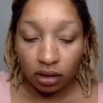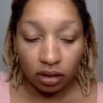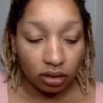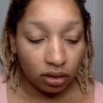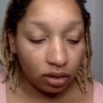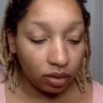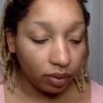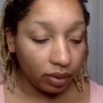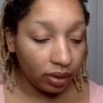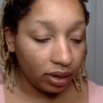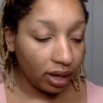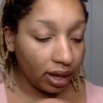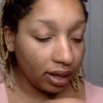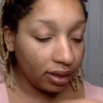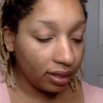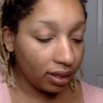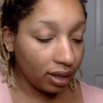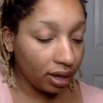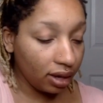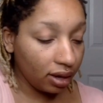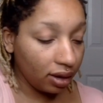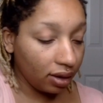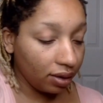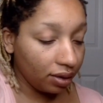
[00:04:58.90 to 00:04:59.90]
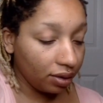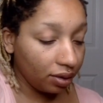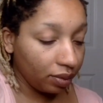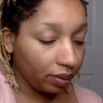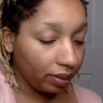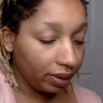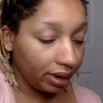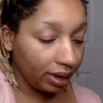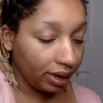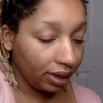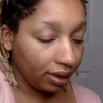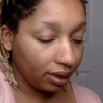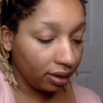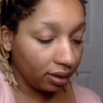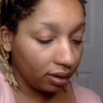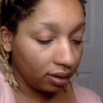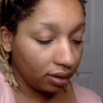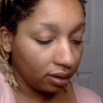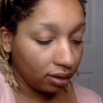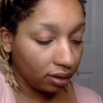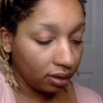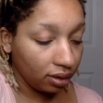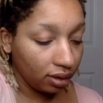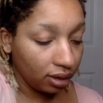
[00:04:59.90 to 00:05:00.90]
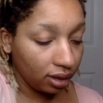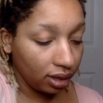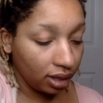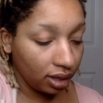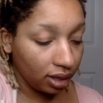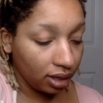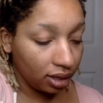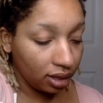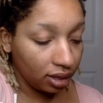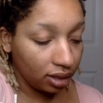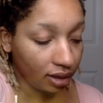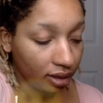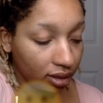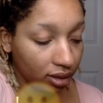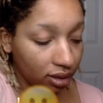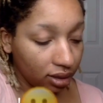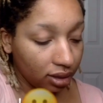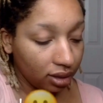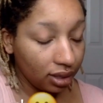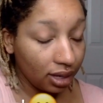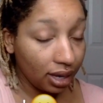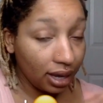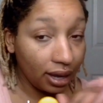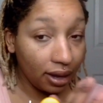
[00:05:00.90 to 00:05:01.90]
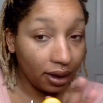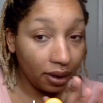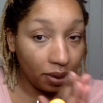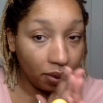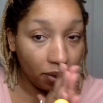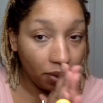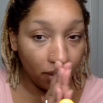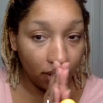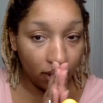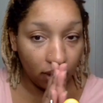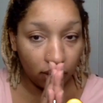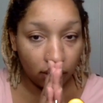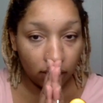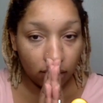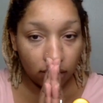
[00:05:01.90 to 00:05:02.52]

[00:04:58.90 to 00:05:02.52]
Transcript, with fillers: So we got that out of the way, and now,